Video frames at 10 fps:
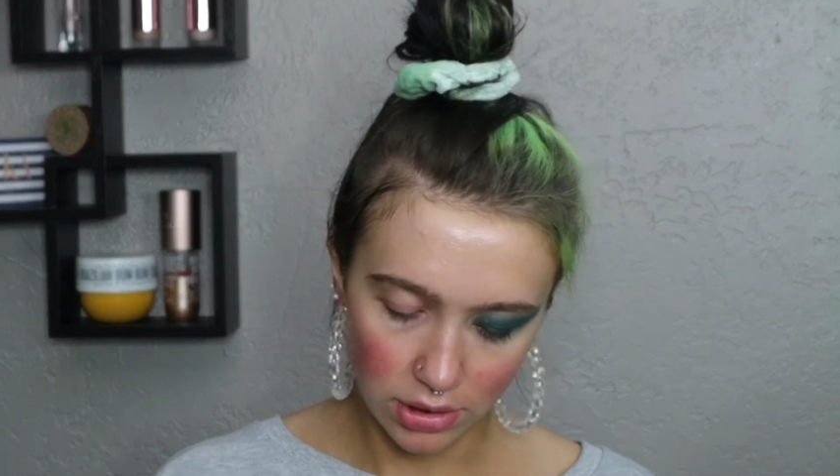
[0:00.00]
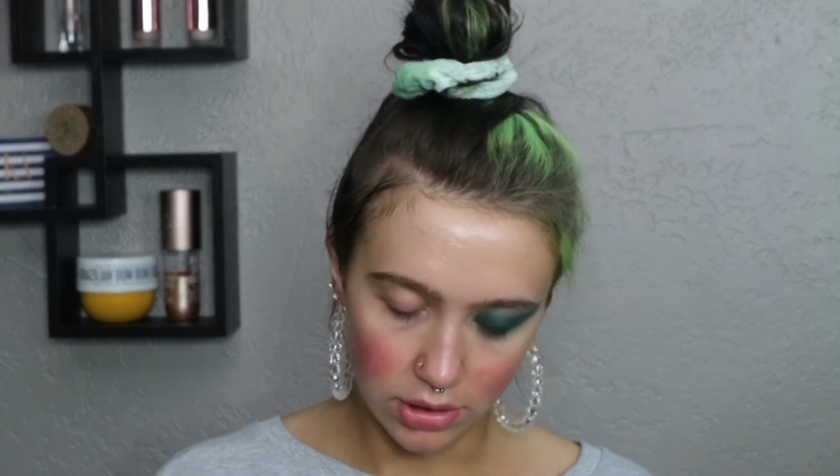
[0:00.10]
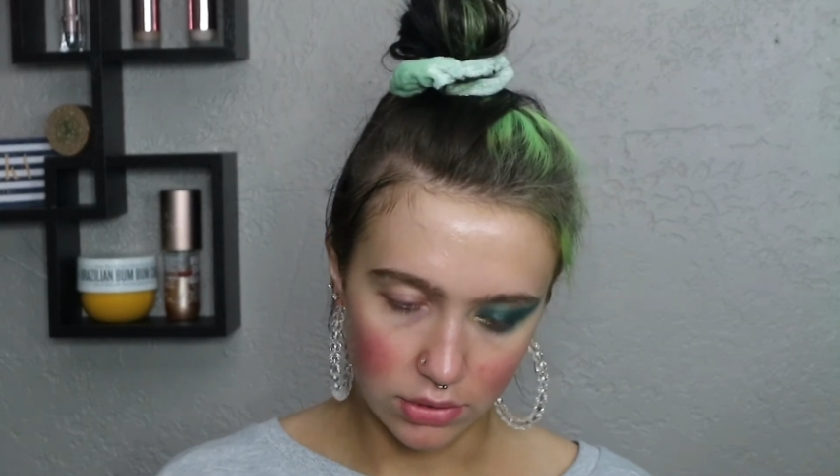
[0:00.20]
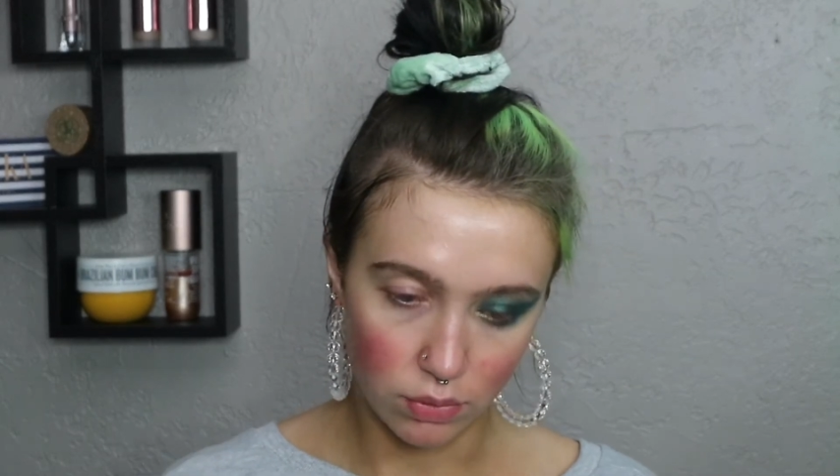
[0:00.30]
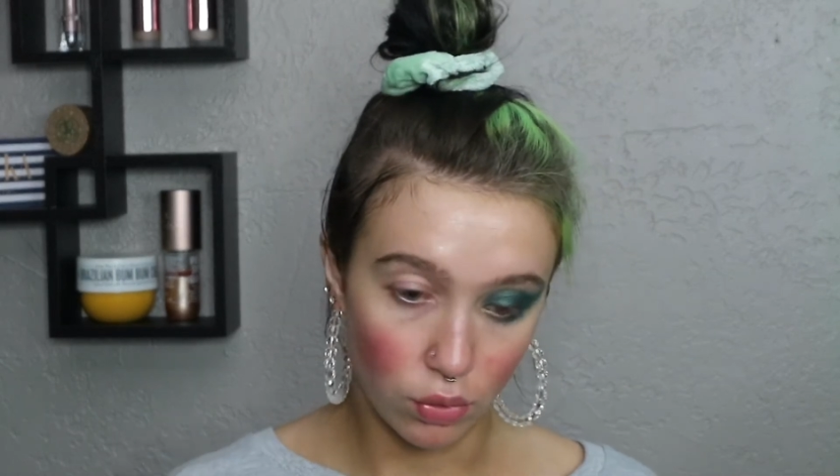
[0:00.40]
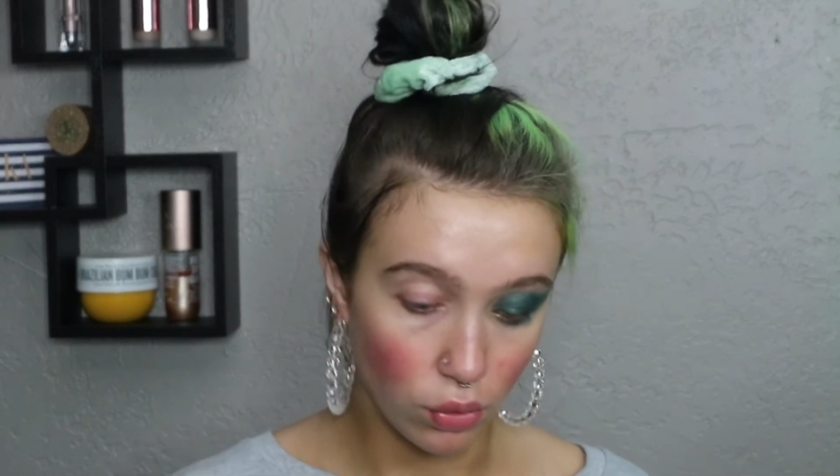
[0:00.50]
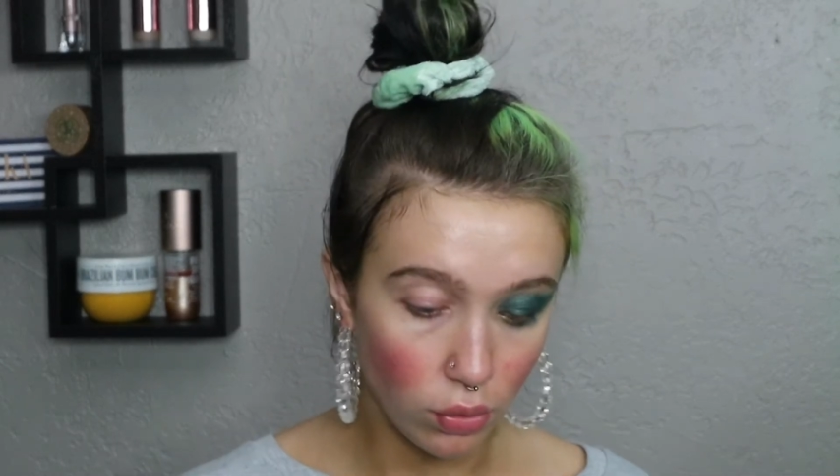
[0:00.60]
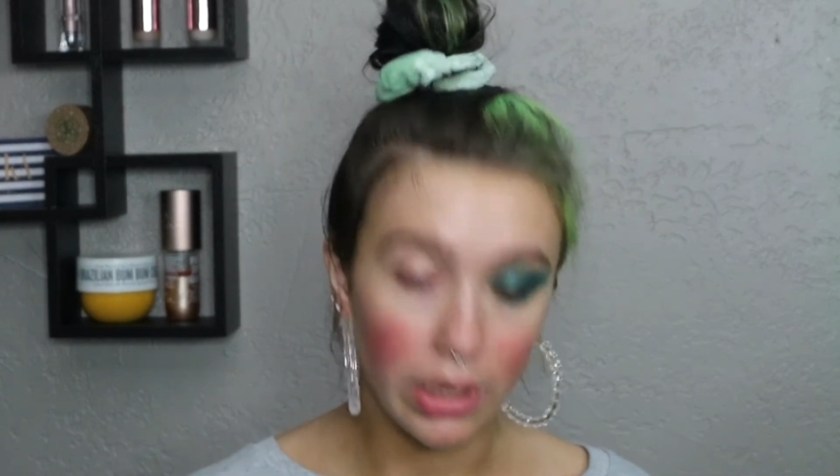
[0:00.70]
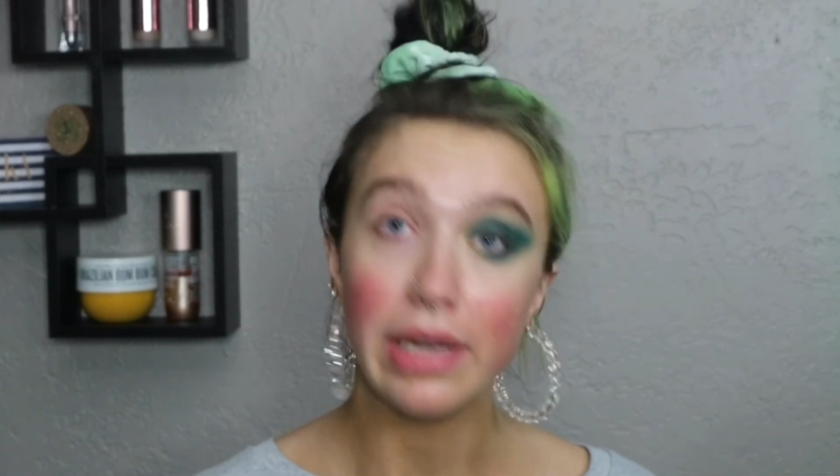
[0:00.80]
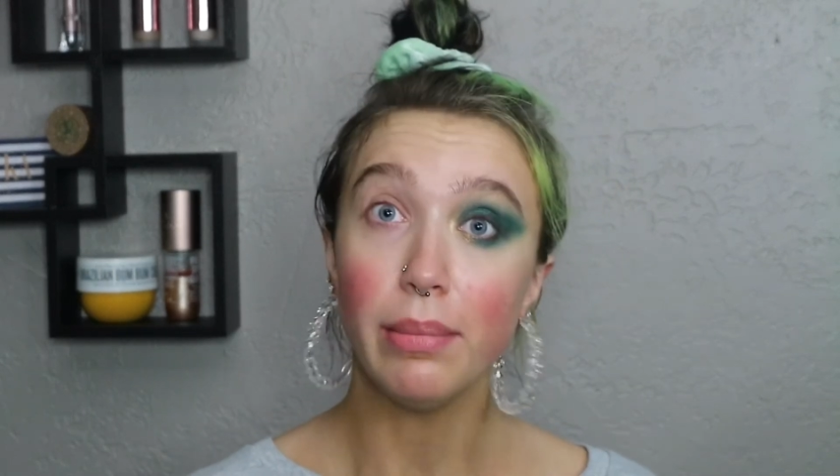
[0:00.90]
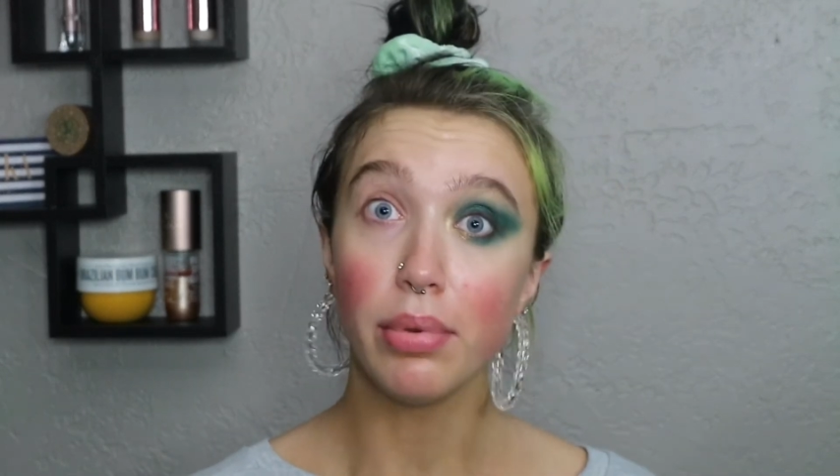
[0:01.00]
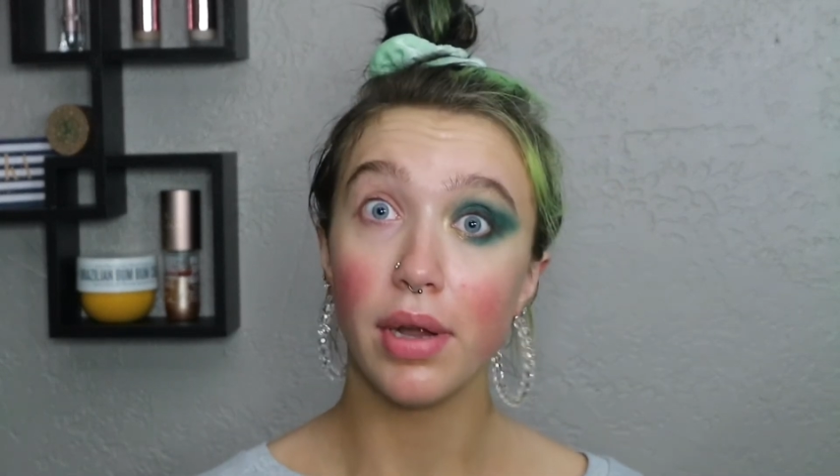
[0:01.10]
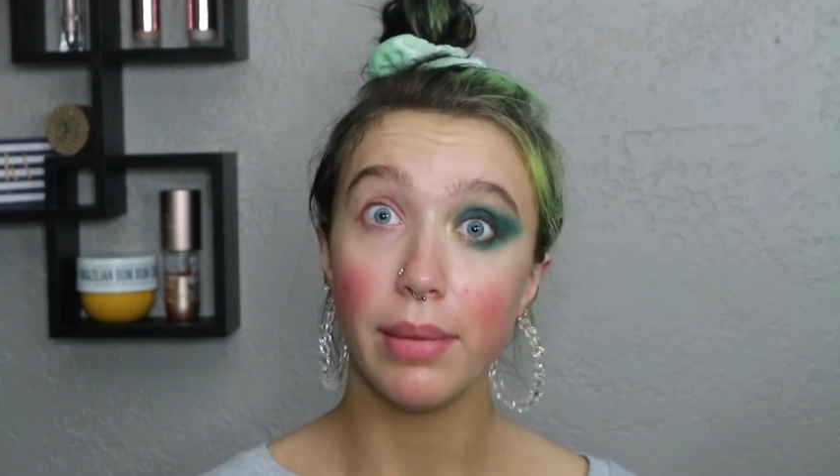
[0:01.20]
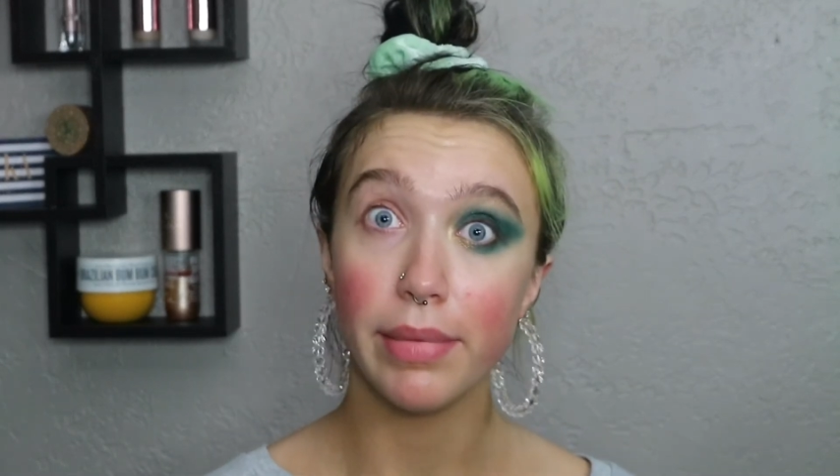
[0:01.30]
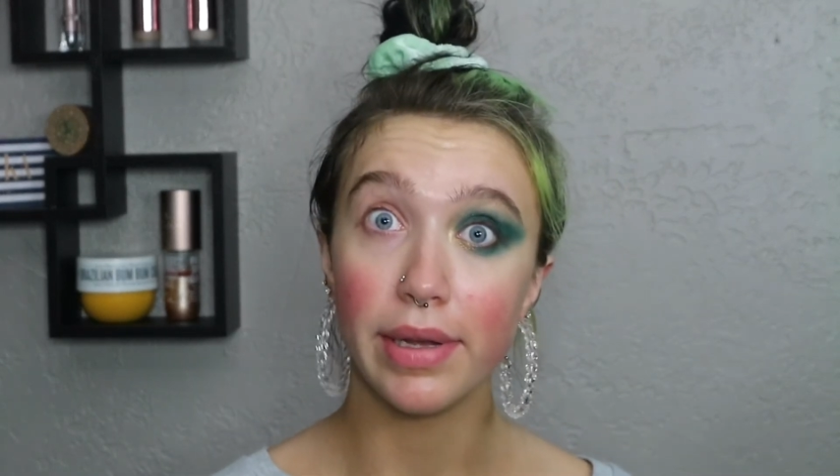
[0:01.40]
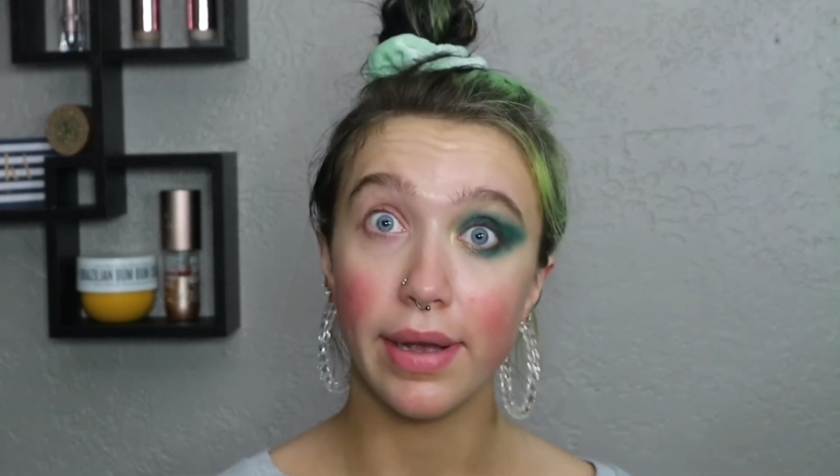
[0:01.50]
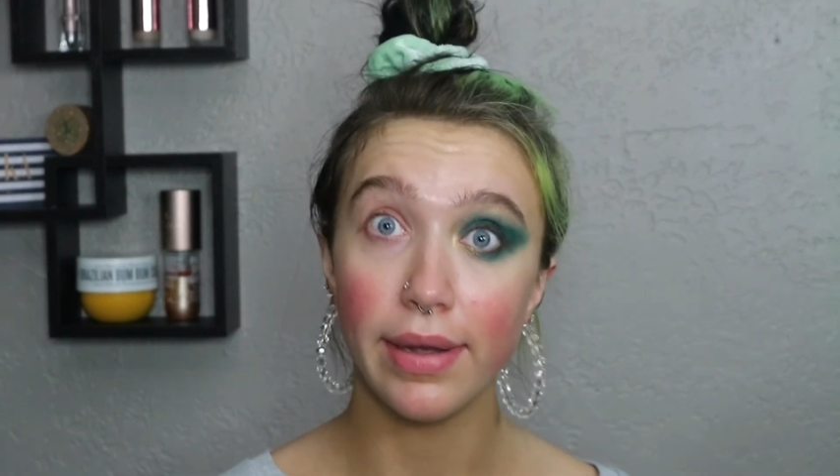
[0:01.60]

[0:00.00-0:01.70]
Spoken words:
to, ooh, I didn't prime my